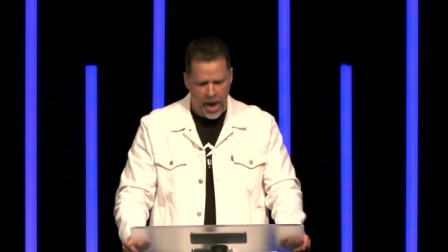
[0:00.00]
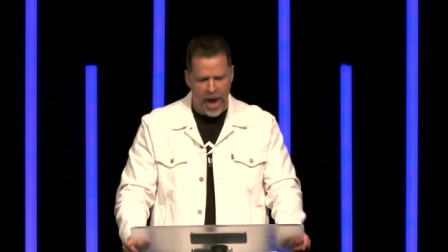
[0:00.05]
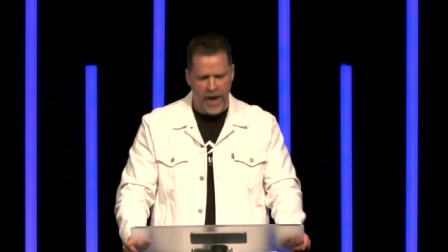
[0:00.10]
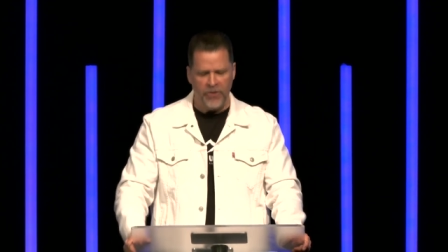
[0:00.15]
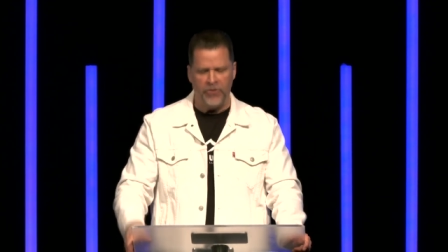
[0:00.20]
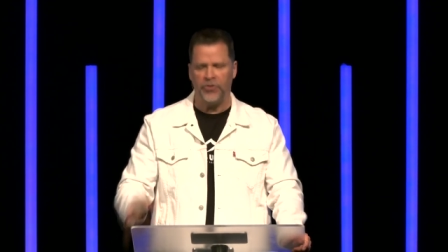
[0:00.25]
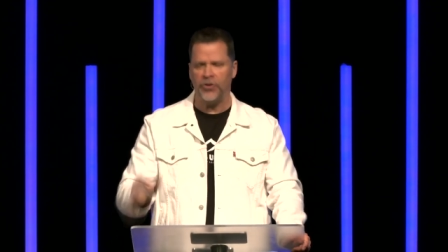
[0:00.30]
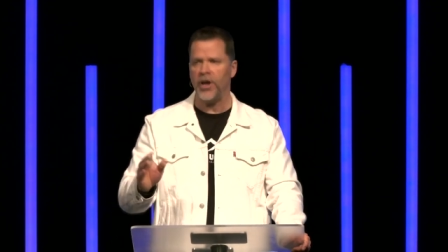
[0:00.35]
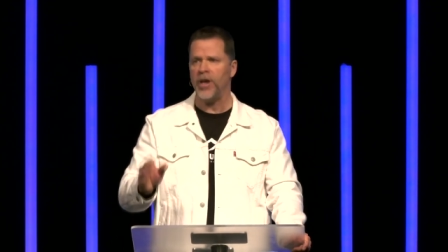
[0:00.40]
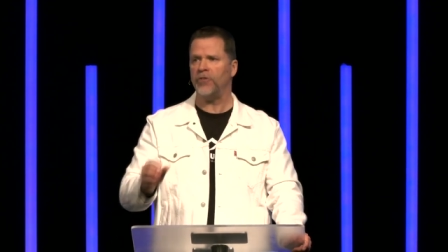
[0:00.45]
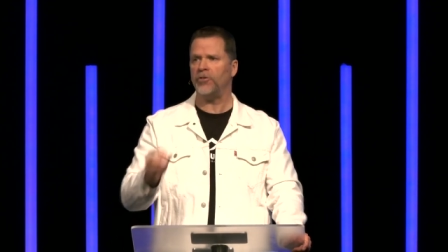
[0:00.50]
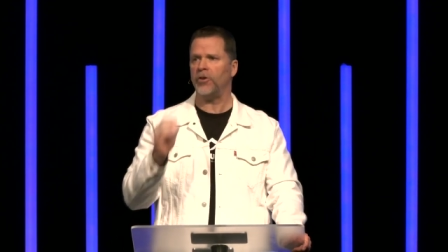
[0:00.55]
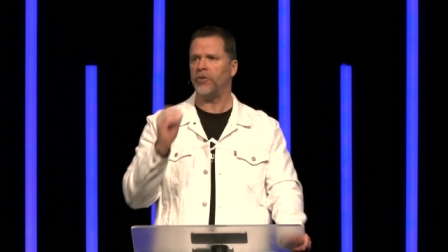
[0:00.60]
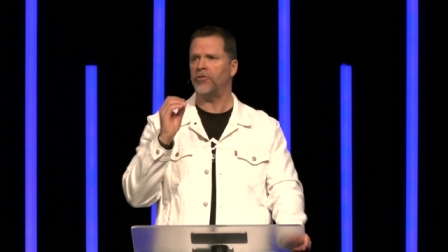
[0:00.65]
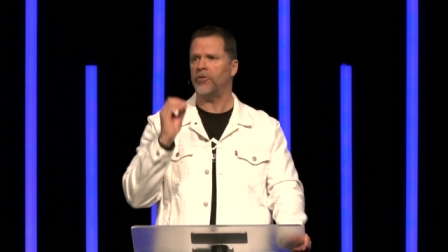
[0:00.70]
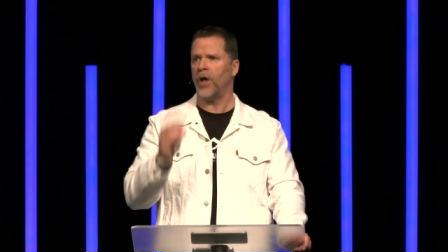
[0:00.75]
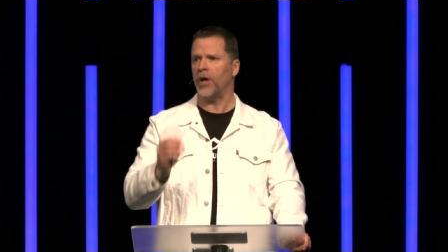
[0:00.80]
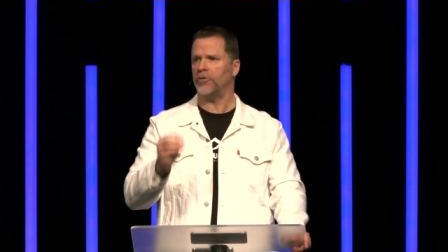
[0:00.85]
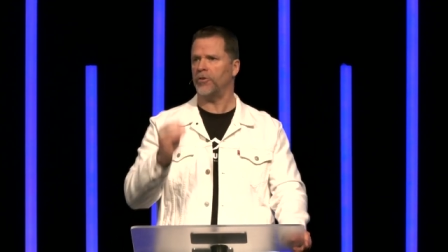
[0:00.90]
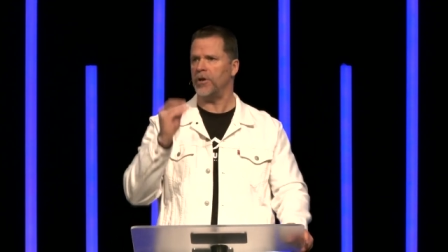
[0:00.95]
And
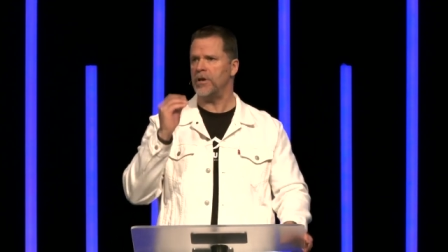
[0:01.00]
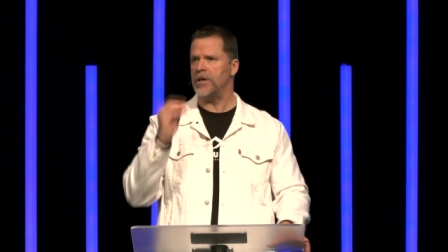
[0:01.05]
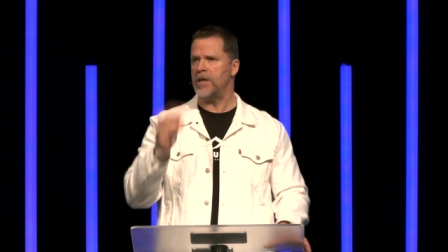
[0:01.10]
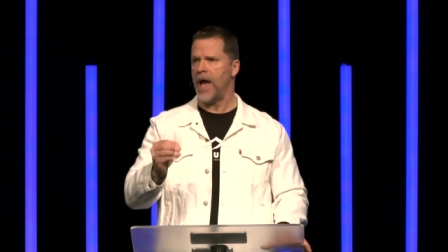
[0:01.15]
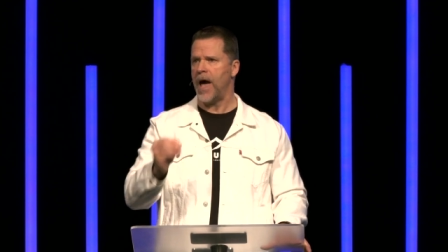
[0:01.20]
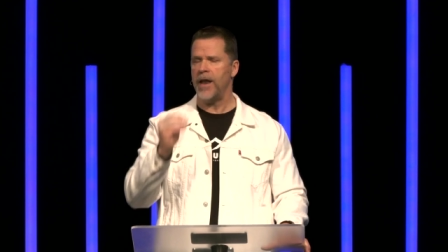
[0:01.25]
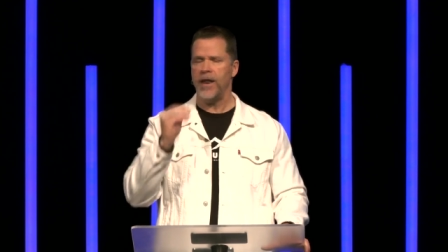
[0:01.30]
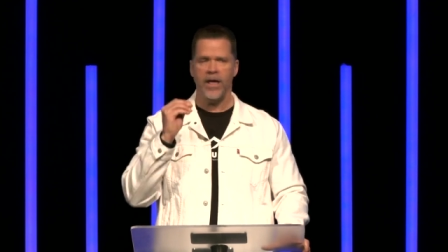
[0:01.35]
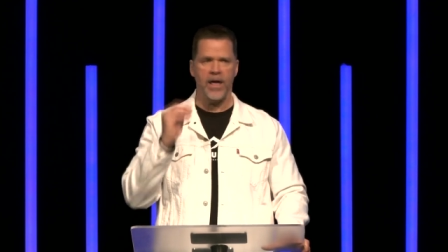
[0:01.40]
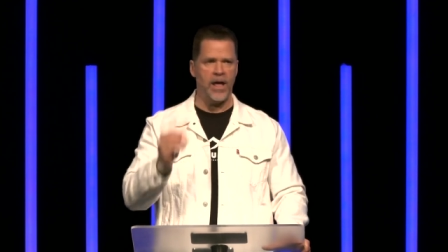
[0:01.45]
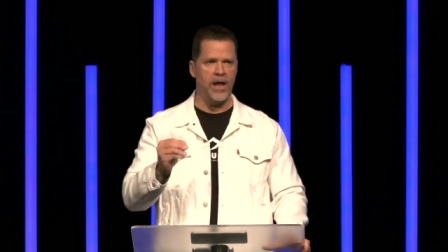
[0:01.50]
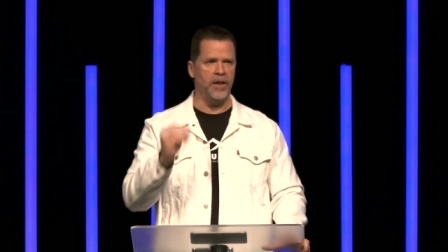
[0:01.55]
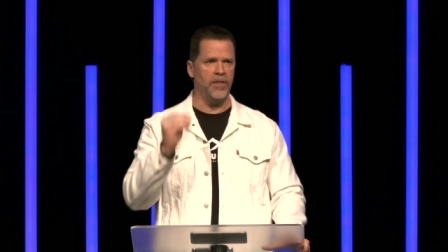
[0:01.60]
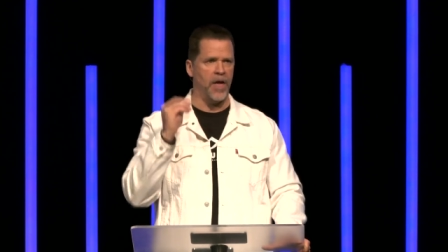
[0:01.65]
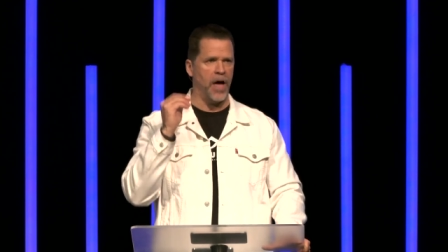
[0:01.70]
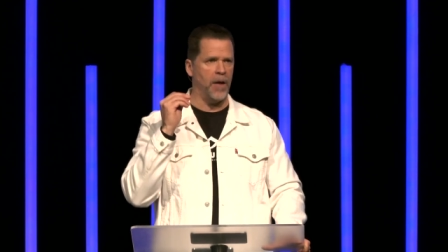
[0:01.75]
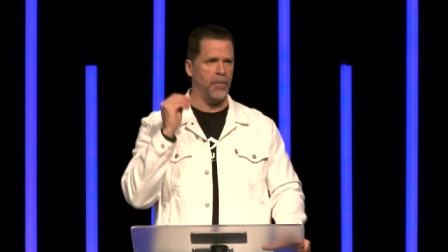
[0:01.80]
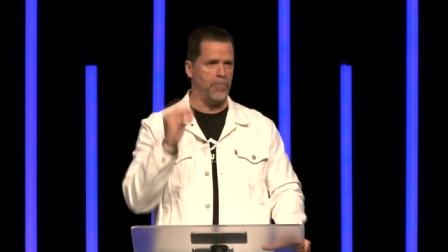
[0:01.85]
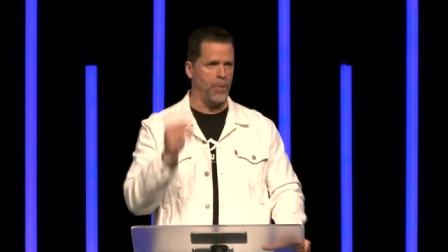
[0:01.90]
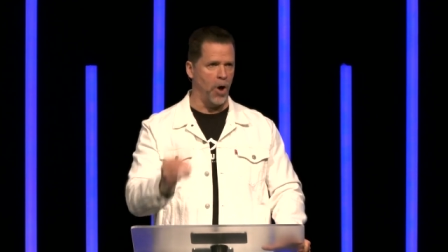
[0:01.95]
Jesus doesn't get in
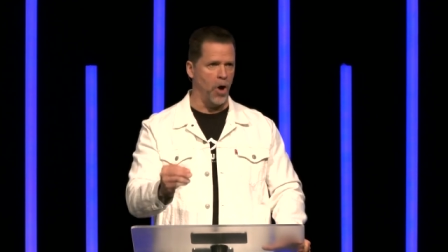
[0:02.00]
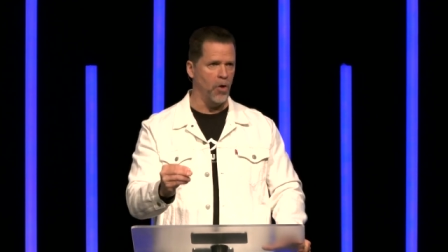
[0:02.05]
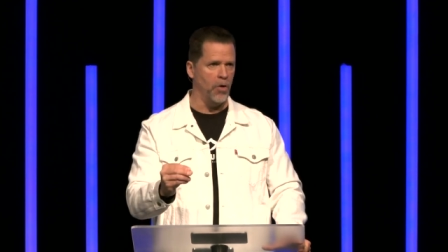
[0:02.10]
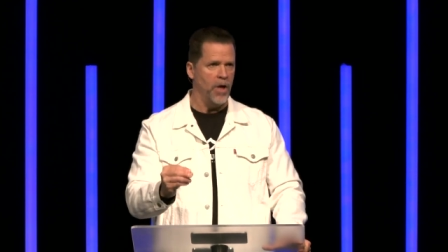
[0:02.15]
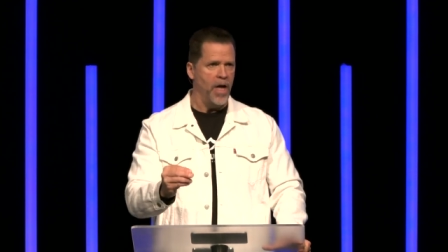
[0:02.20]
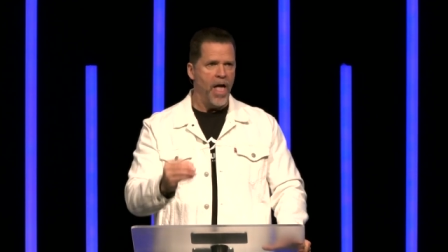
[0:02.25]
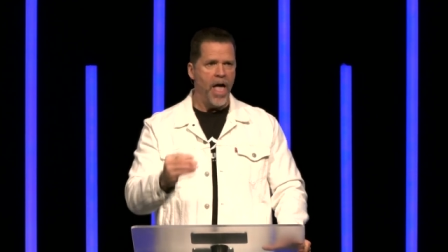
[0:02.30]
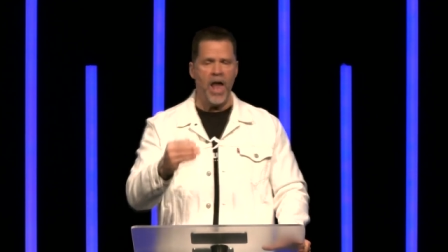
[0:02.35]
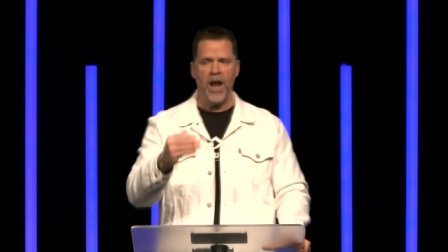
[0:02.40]
that boat.